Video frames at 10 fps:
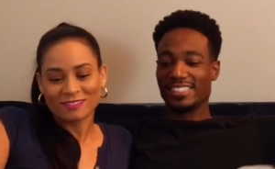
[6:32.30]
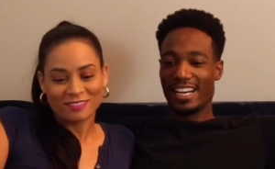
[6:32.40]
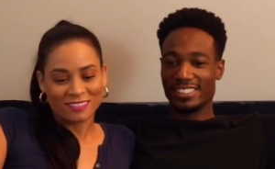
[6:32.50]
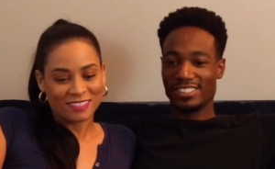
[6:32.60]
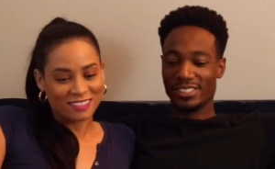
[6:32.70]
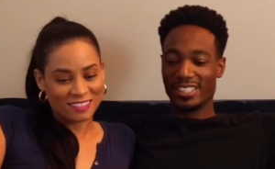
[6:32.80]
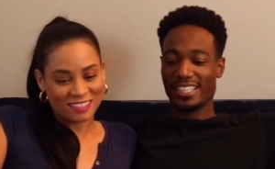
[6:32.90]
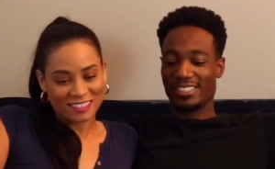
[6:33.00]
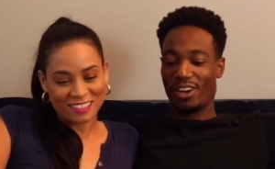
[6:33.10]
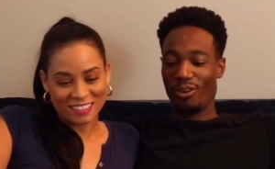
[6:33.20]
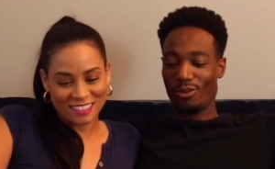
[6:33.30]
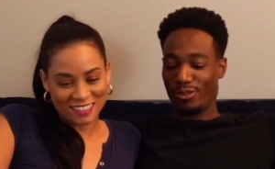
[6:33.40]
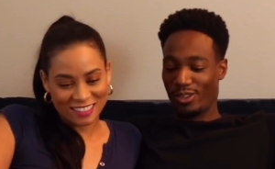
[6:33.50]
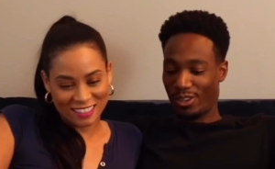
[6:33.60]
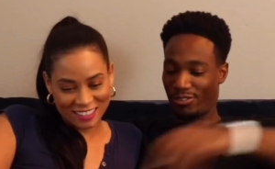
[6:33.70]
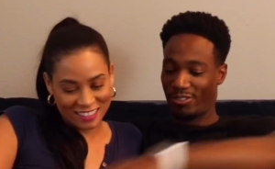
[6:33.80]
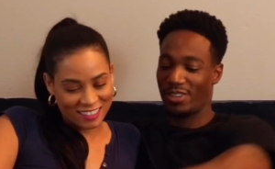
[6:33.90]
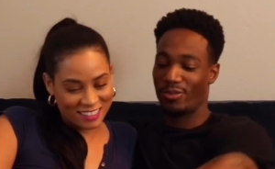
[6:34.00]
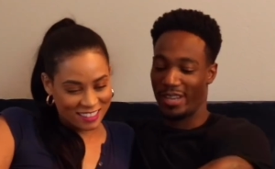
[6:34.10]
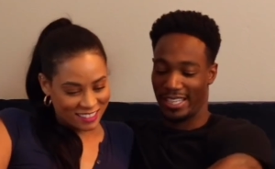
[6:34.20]
Speaker 1: you, gotta, do it like the whole
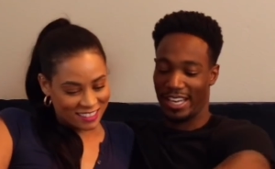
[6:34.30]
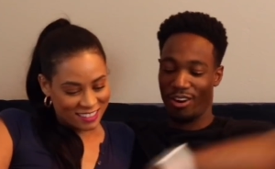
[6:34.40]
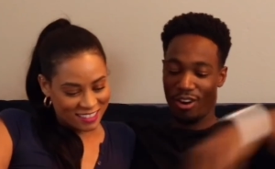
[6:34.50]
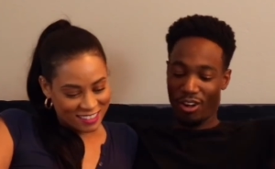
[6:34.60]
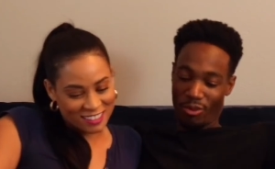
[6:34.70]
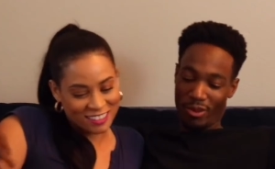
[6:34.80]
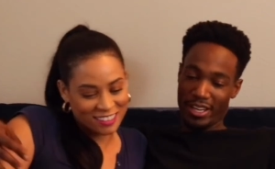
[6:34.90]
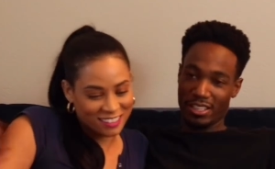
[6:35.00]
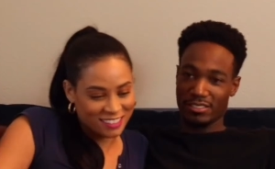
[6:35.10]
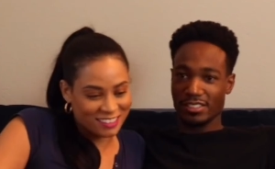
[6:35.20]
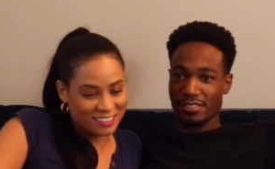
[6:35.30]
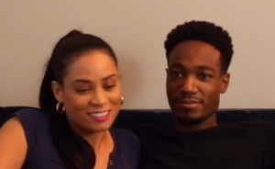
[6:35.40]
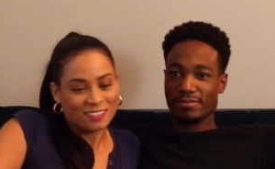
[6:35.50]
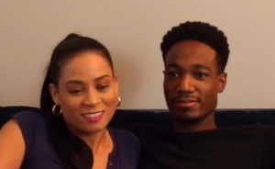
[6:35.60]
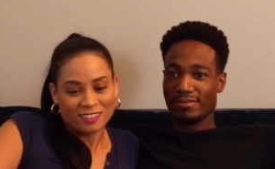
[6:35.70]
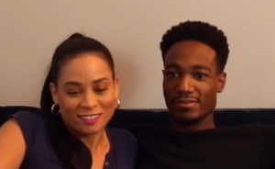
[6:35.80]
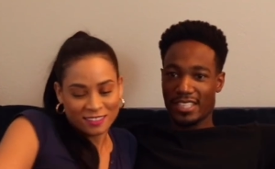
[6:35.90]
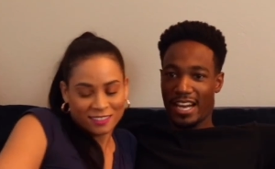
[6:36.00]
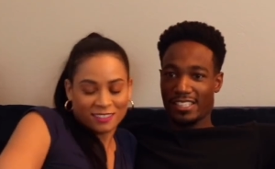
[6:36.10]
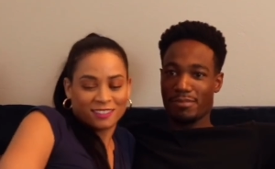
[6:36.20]
girlfriend way, like all the way over. You
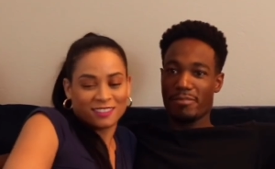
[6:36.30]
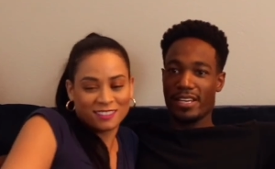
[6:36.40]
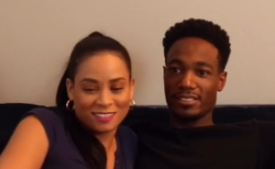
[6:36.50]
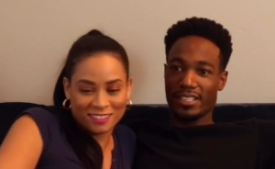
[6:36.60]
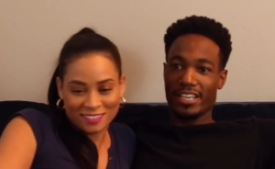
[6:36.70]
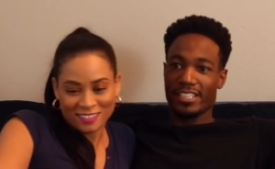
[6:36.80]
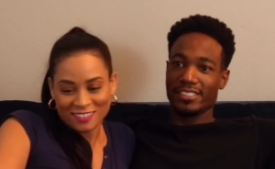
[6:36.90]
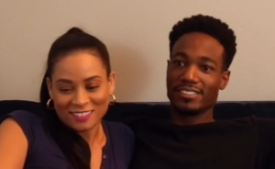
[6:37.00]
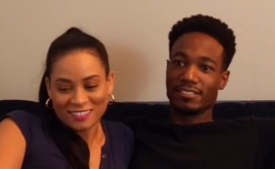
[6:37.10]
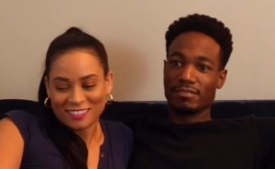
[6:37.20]
gotta commit. There it is.